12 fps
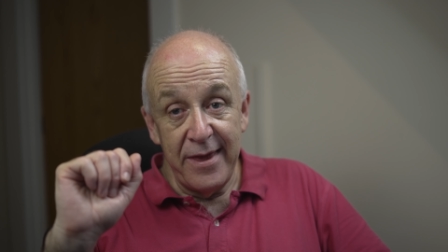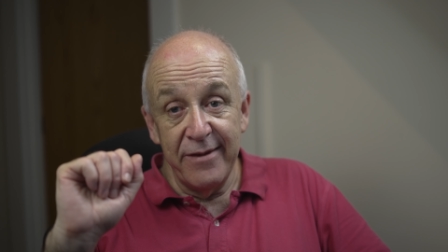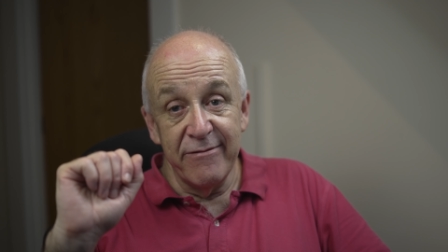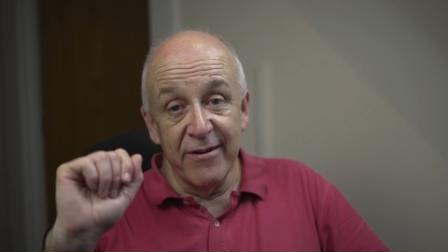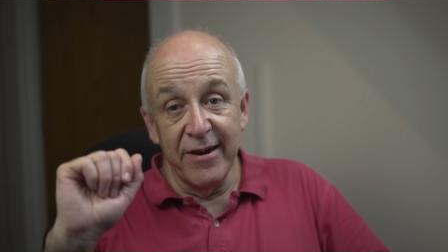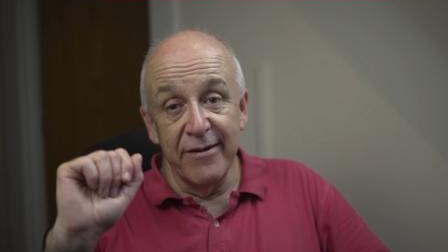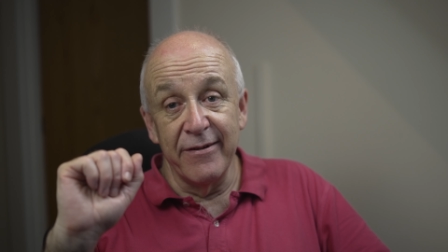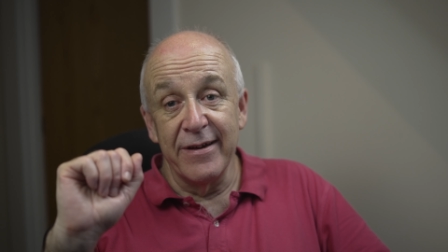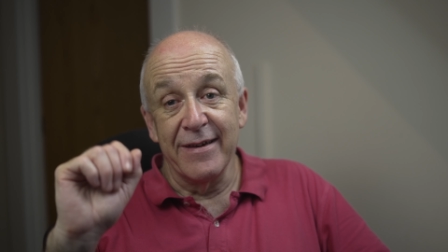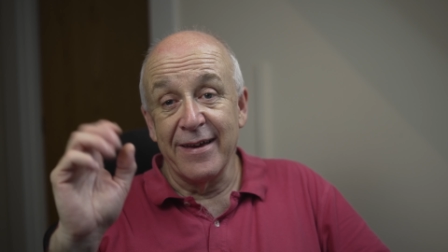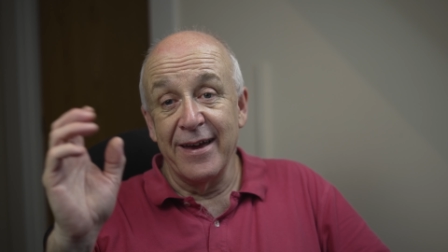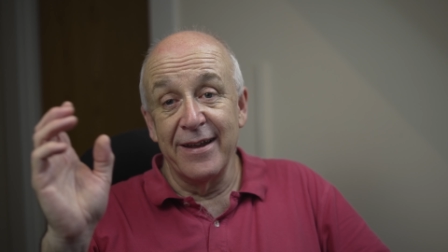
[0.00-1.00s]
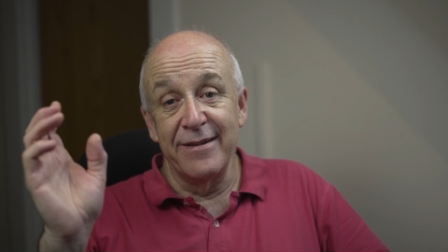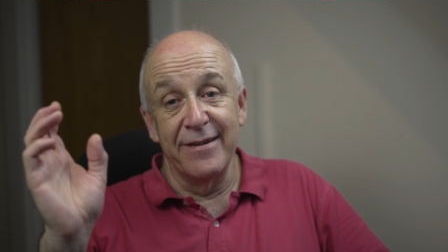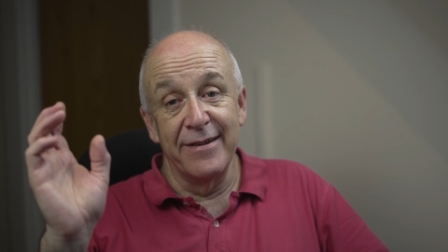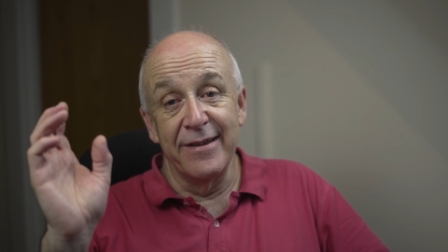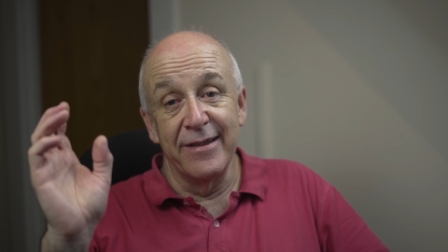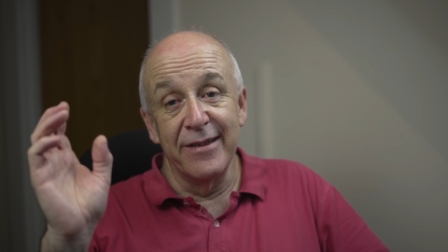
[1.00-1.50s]
So again,
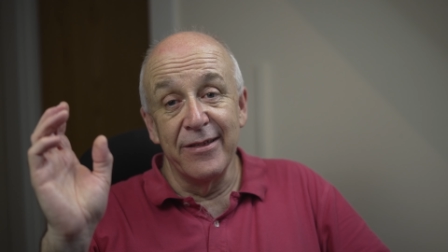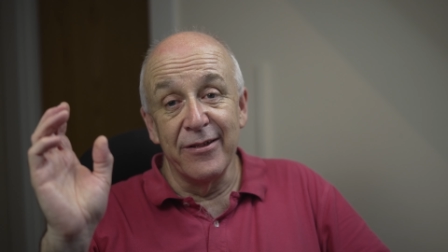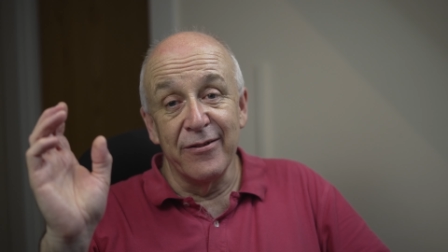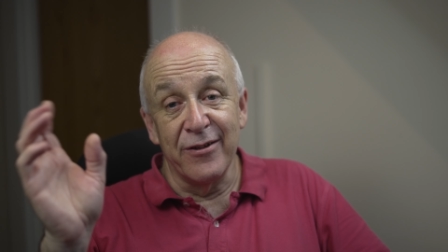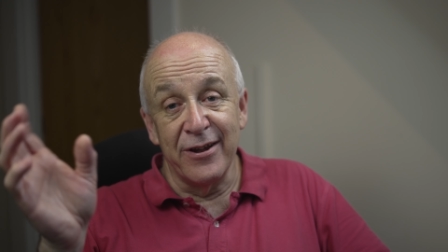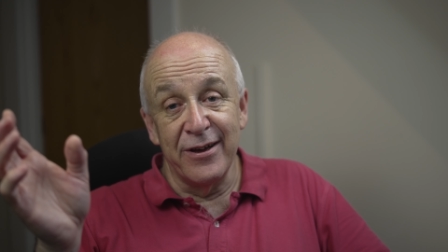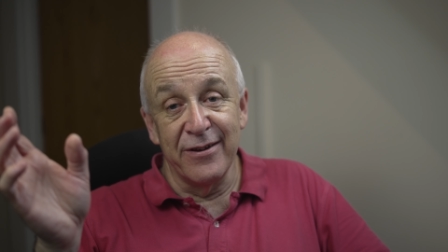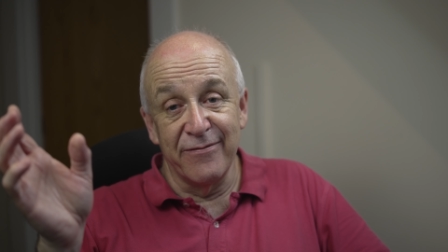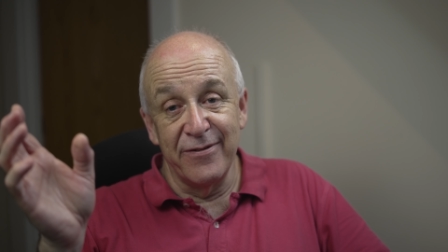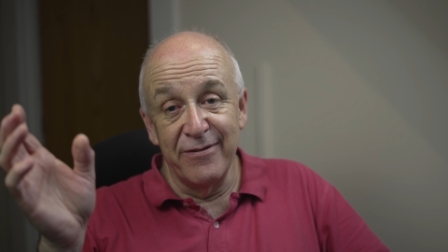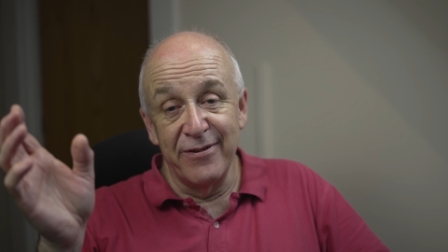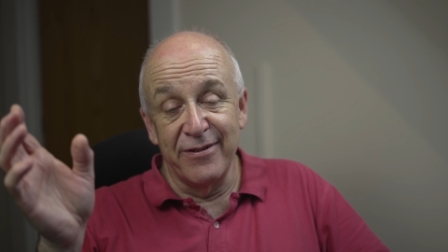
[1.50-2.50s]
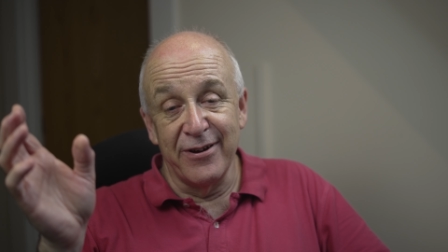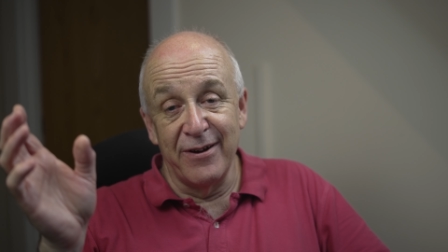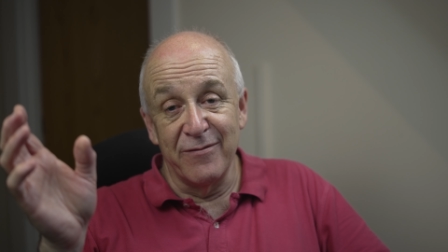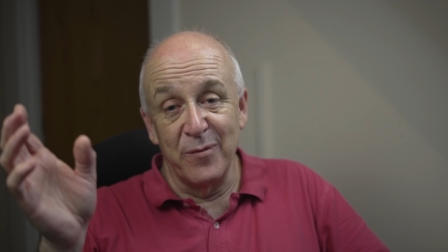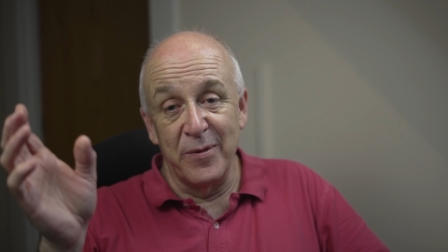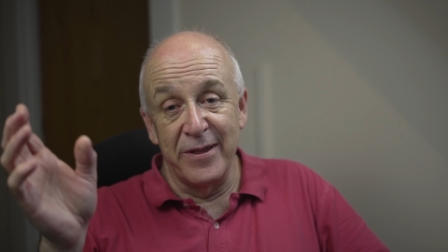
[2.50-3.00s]
the last few
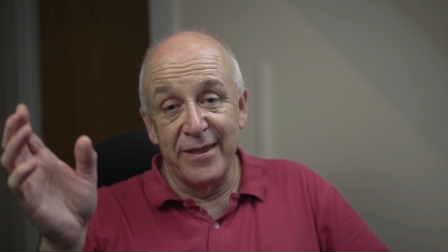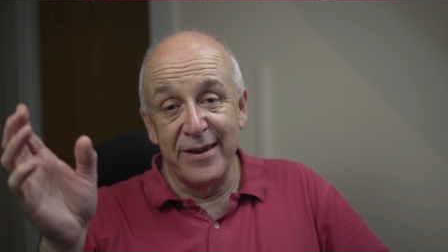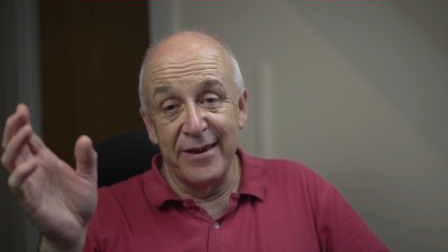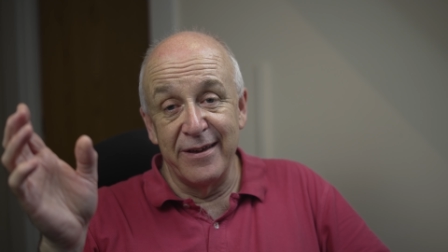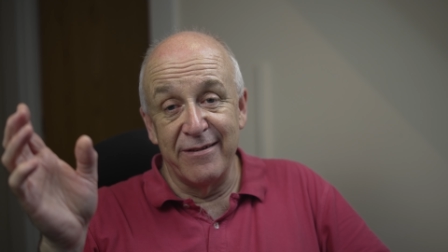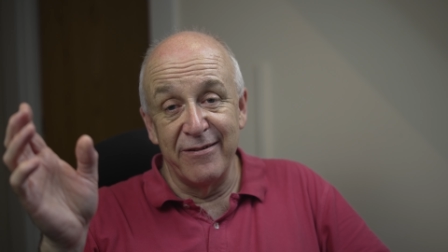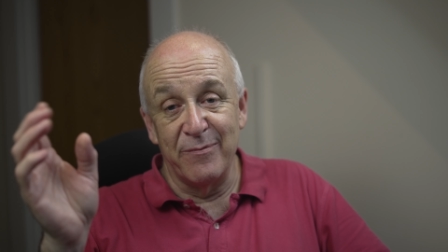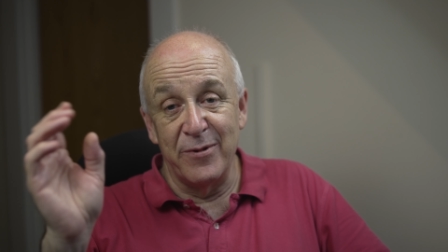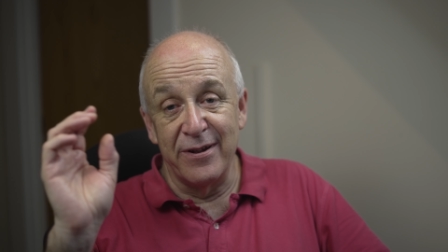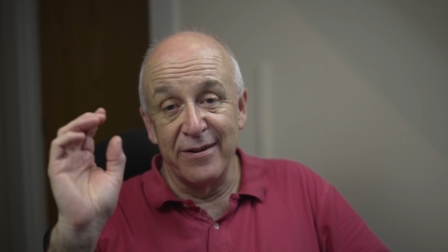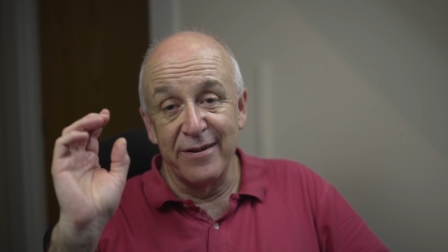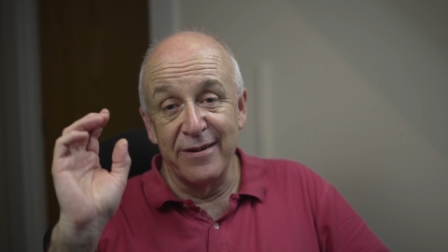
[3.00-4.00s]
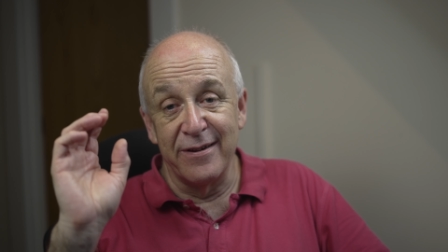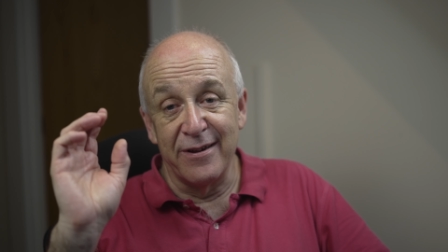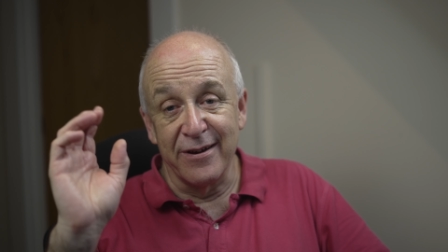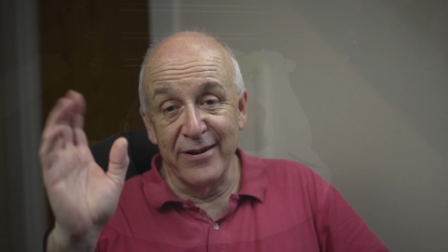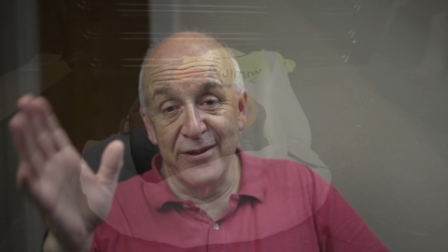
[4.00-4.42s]
times we've been there, it has been like a